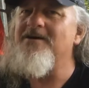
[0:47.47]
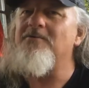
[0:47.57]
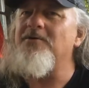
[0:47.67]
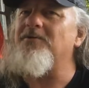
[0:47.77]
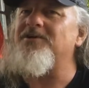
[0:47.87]

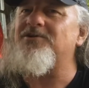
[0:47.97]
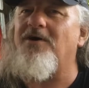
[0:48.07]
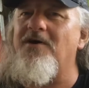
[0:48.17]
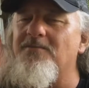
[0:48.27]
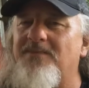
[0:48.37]
We wish you
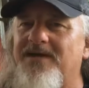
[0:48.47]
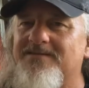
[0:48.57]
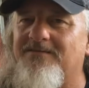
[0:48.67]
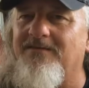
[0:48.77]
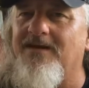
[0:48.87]
all the
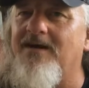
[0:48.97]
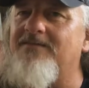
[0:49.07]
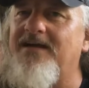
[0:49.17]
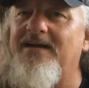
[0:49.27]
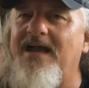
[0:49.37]
best of
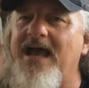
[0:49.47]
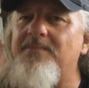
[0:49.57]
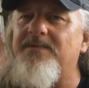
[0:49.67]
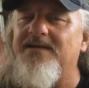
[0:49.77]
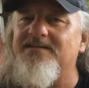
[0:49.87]
love and
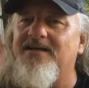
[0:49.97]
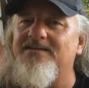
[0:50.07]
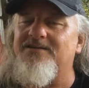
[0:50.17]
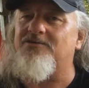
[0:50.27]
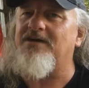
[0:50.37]
happiness as you
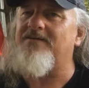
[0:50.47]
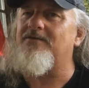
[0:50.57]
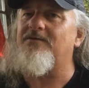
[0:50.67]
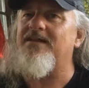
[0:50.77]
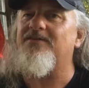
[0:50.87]

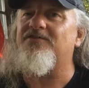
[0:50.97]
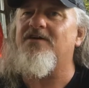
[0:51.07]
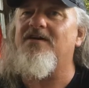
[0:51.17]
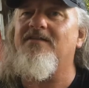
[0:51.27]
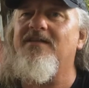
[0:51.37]
travel around the
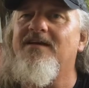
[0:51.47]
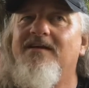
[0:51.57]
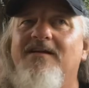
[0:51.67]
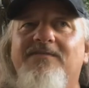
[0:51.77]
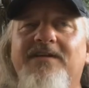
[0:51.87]
sun
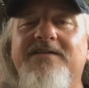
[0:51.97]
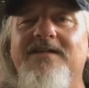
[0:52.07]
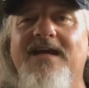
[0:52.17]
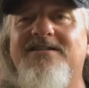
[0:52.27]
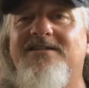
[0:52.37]
this
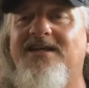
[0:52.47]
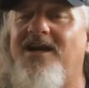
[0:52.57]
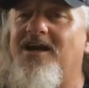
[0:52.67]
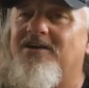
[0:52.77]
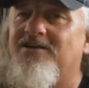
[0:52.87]
next
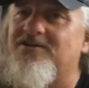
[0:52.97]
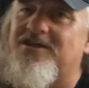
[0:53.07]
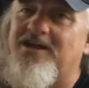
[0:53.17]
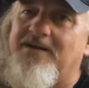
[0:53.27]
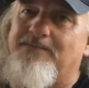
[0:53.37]
year,
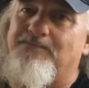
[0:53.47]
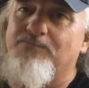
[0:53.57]
Eugene.